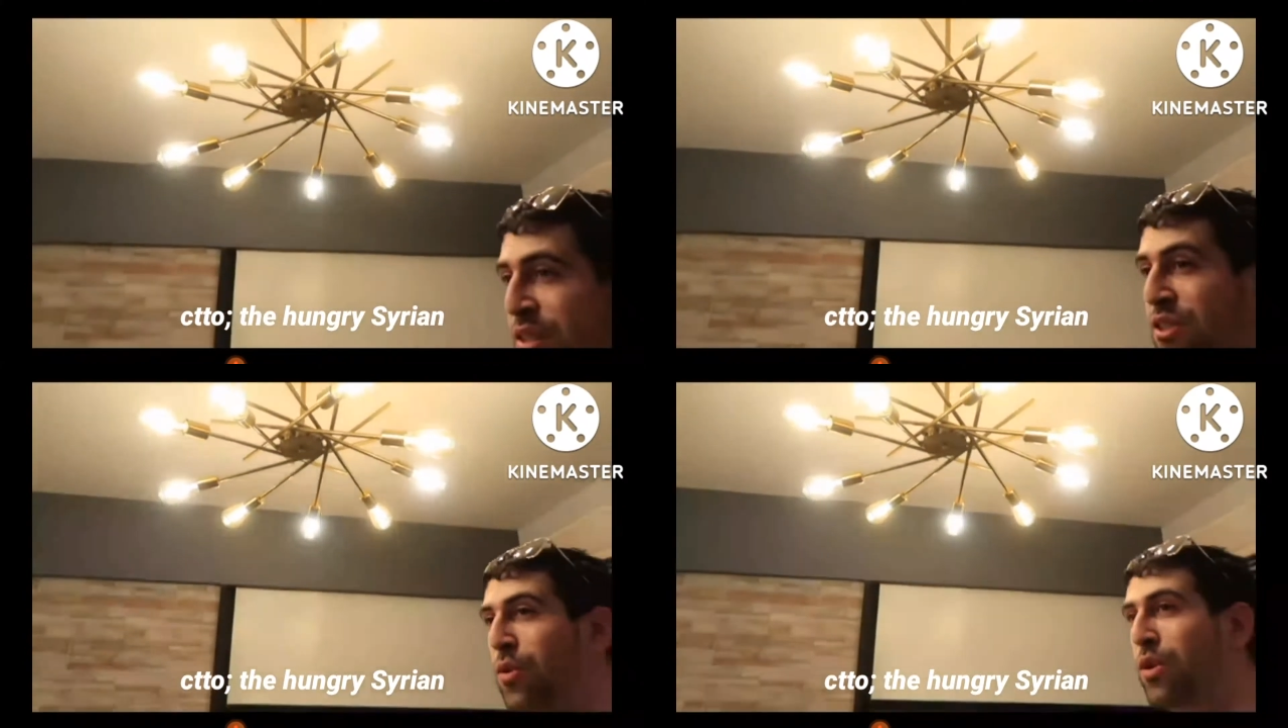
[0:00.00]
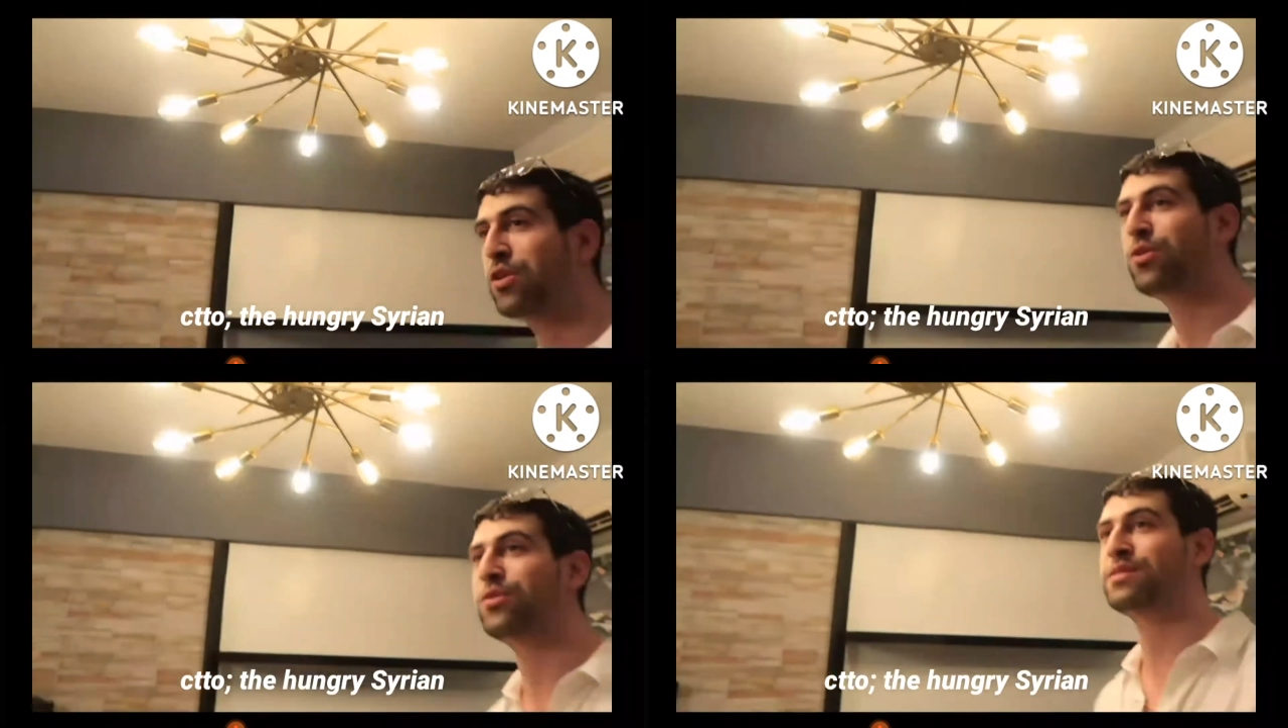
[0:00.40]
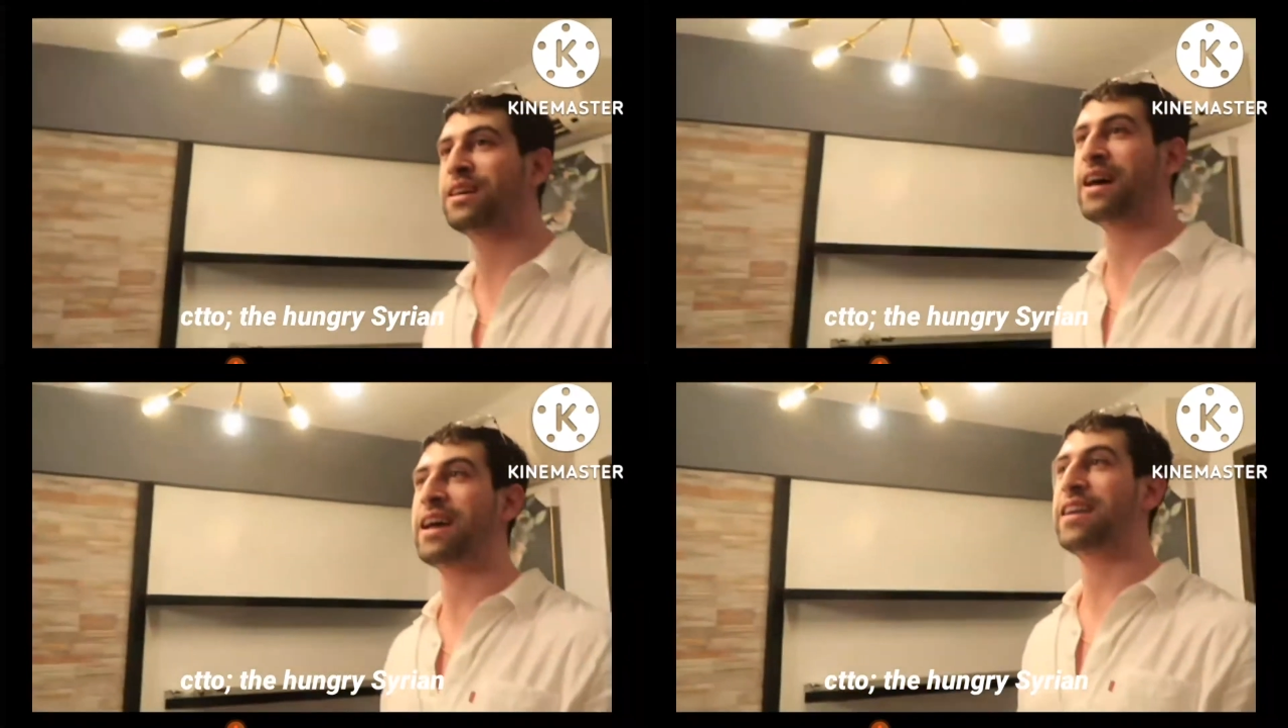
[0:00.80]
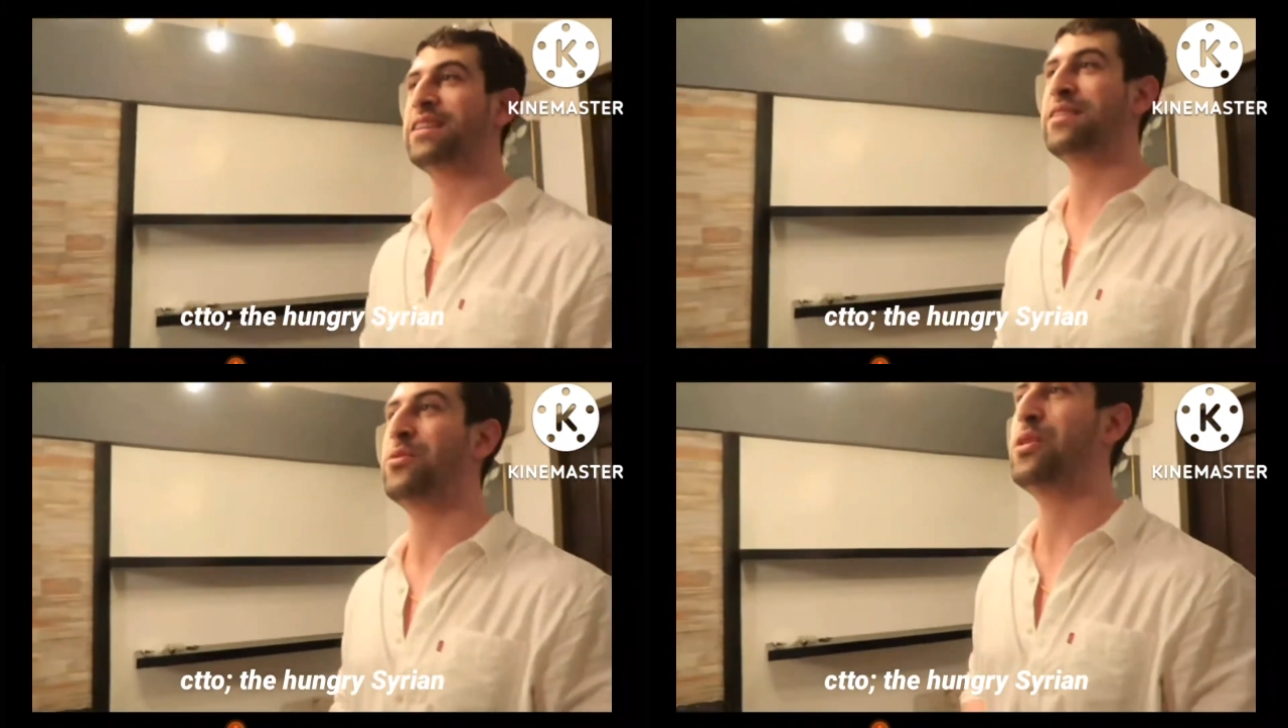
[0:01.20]
So when you go inside,
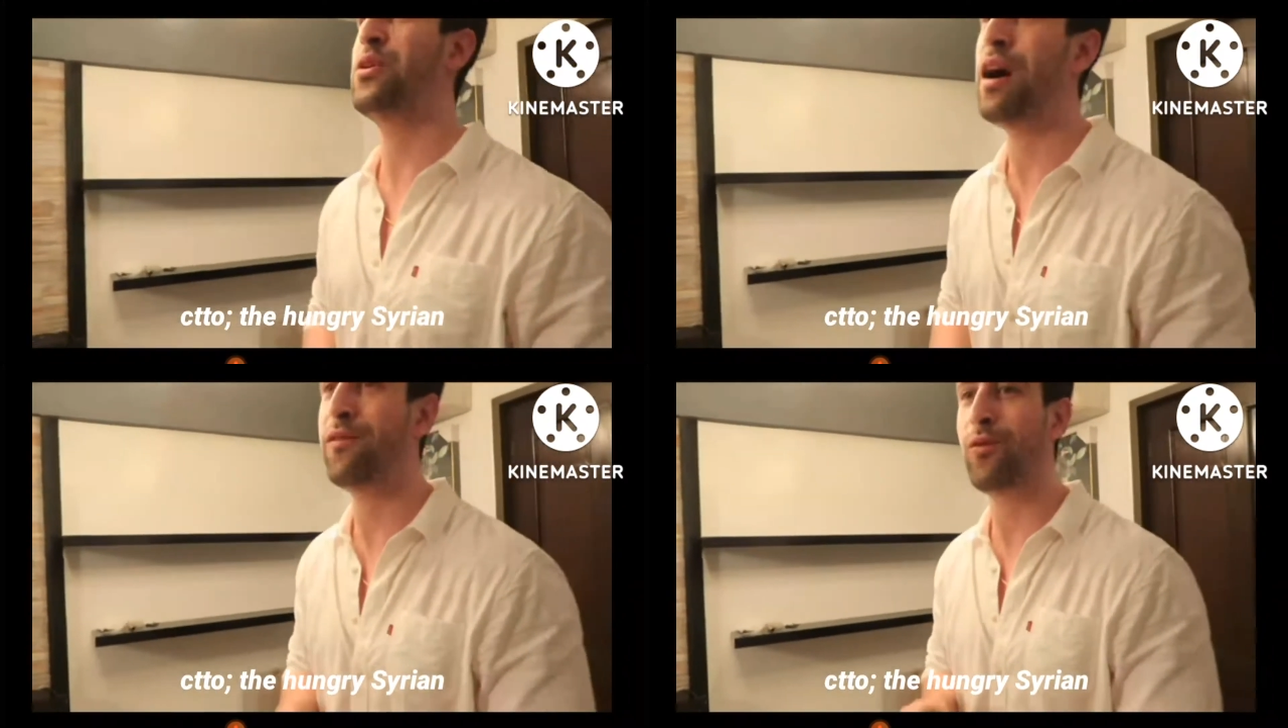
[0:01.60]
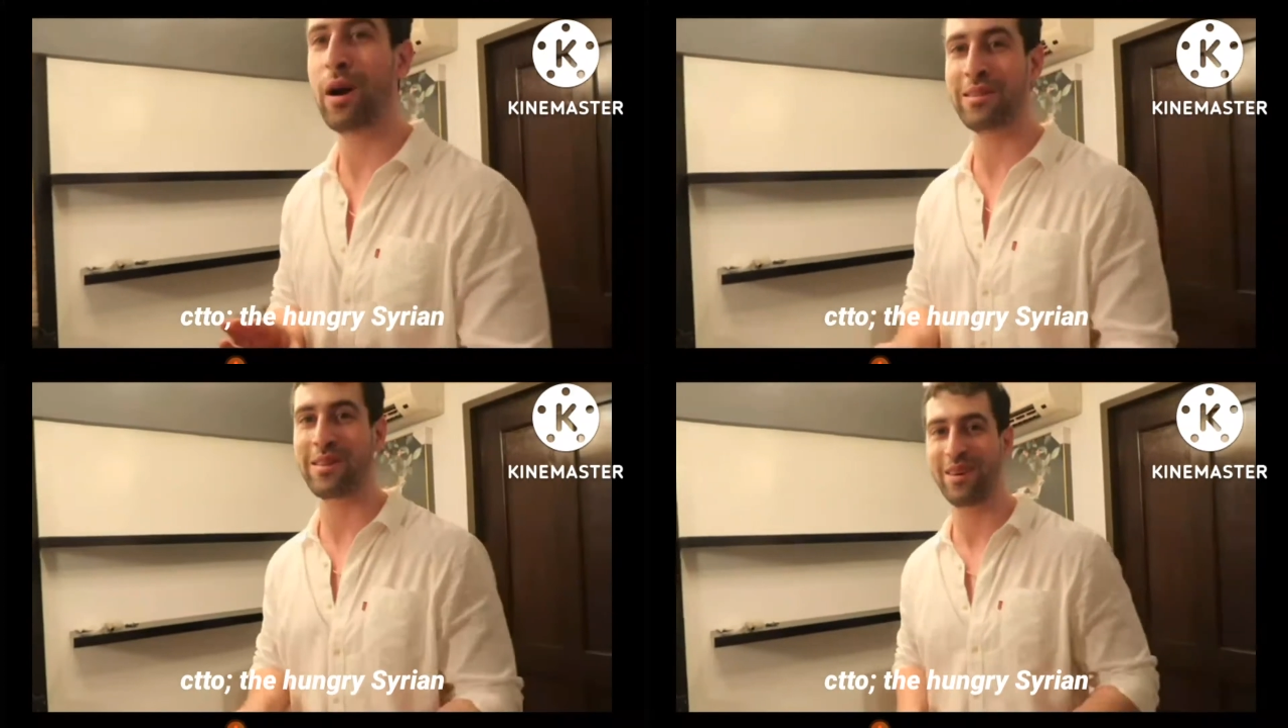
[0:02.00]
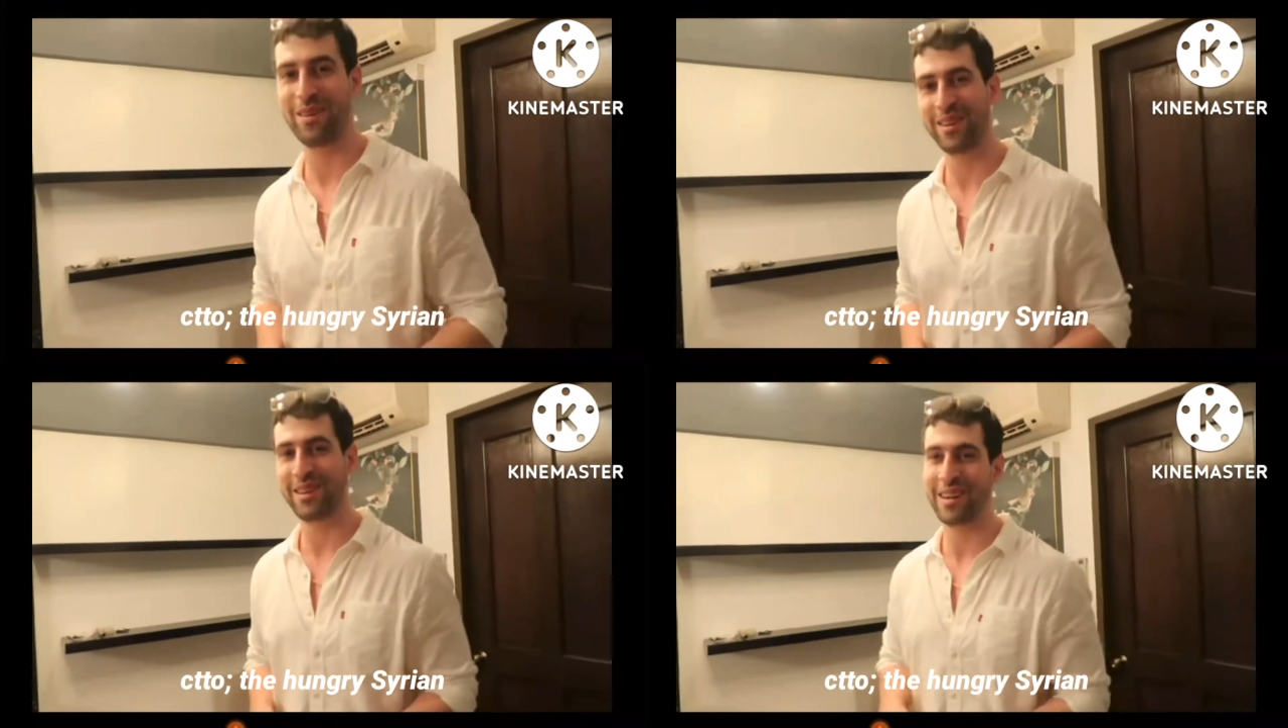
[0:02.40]
we don't have white color.